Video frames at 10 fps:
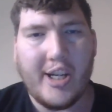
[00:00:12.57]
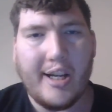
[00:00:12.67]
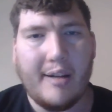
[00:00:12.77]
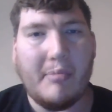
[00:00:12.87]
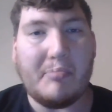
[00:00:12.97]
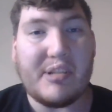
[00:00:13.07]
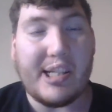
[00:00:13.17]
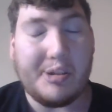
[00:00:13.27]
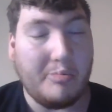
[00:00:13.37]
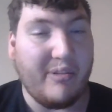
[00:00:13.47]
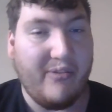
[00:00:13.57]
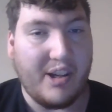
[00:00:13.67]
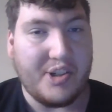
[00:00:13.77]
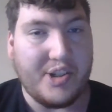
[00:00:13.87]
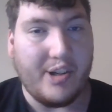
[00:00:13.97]
I'm obsessed with
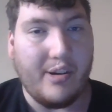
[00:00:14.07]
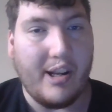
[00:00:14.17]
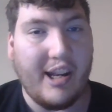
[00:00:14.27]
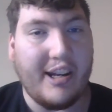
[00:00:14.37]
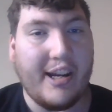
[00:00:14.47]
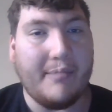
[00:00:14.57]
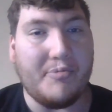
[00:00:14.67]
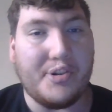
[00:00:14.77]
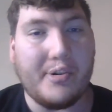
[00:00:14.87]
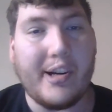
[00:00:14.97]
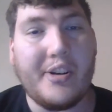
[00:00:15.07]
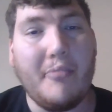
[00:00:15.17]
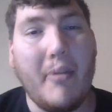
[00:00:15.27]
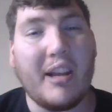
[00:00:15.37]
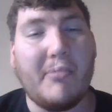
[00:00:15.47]
fiction, and I'm trying to
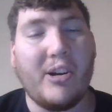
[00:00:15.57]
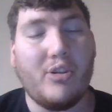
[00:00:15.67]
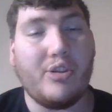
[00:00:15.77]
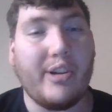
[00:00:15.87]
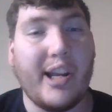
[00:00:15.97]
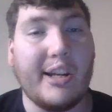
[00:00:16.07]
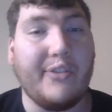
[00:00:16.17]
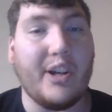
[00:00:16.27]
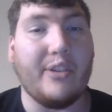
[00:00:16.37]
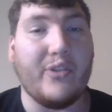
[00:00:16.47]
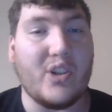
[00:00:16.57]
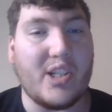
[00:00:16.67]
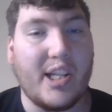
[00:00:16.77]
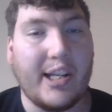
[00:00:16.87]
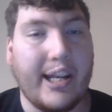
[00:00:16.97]
make my own creative
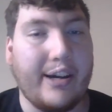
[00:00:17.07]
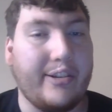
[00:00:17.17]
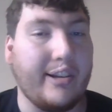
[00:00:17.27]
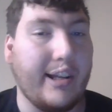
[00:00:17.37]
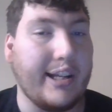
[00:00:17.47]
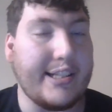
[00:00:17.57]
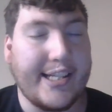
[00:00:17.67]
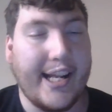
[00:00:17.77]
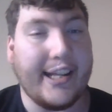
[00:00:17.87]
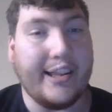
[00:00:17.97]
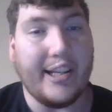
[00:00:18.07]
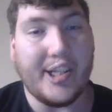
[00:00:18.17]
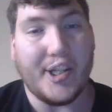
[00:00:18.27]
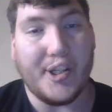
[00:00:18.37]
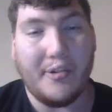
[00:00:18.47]
universe like how the late Stan Lee
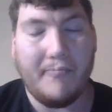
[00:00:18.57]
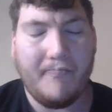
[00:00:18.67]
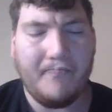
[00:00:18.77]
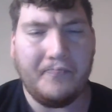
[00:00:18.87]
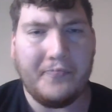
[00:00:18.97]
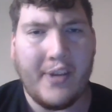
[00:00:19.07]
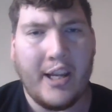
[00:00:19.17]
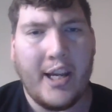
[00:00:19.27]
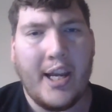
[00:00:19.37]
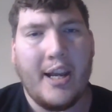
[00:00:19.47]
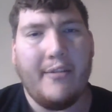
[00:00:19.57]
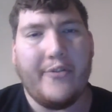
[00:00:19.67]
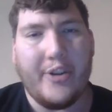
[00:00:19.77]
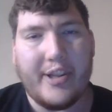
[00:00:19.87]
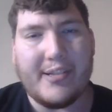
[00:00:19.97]
did.
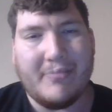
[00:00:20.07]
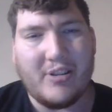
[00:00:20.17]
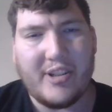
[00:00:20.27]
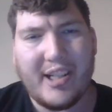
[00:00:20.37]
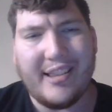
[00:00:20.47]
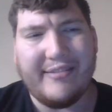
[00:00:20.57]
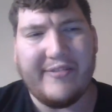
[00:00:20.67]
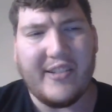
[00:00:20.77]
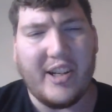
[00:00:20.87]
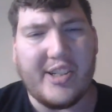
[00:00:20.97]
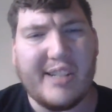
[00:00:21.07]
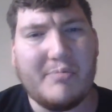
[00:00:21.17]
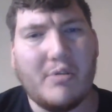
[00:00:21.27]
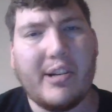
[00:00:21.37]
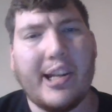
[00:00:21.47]
For this particular footage I'm
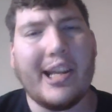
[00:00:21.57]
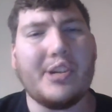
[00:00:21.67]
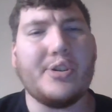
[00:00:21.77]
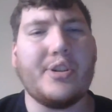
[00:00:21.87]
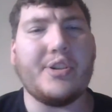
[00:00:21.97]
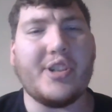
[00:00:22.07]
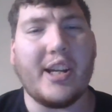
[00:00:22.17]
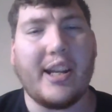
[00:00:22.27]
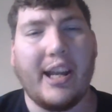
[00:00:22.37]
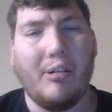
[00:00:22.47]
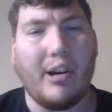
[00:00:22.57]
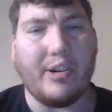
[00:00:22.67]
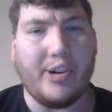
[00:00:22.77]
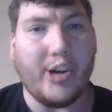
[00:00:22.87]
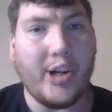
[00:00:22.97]
going to introduce a
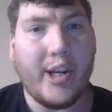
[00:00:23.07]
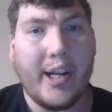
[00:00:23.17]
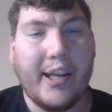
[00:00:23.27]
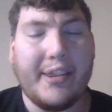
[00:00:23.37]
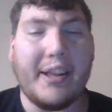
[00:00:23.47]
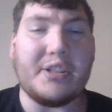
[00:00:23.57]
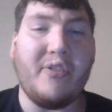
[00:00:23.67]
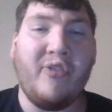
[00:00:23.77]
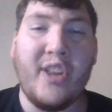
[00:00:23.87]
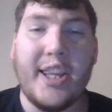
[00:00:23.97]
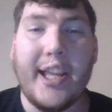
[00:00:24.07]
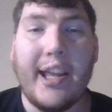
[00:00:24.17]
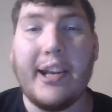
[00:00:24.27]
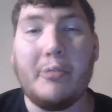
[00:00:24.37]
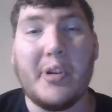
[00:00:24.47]
character that's
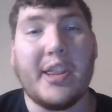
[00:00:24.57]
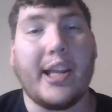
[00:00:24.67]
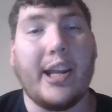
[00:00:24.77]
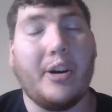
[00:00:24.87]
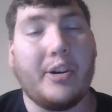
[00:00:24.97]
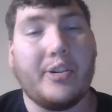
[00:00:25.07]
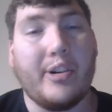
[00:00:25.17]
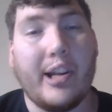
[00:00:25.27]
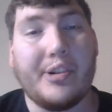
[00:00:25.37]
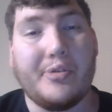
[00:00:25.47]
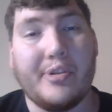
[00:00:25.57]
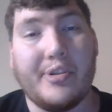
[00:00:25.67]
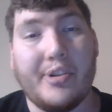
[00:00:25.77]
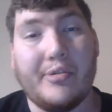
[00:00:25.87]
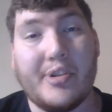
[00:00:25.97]
affiliated with the character
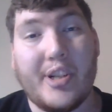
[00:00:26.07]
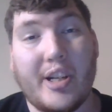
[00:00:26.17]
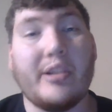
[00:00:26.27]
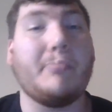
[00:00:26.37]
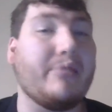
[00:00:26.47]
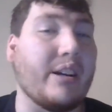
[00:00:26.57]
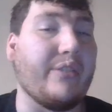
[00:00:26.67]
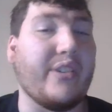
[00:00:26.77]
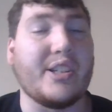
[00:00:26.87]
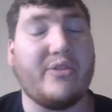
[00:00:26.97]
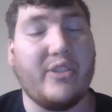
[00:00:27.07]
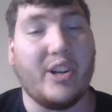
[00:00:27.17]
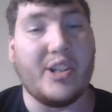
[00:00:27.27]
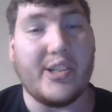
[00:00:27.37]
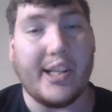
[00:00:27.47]
introduced in the previous
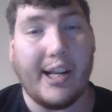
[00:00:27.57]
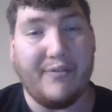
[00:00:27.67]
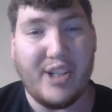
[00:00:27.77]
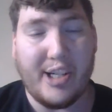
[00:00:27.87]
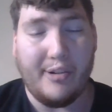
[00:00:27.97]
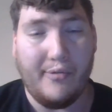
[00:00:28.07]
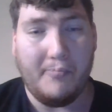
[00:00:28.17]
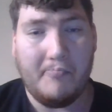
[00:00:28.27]
footage that I've done.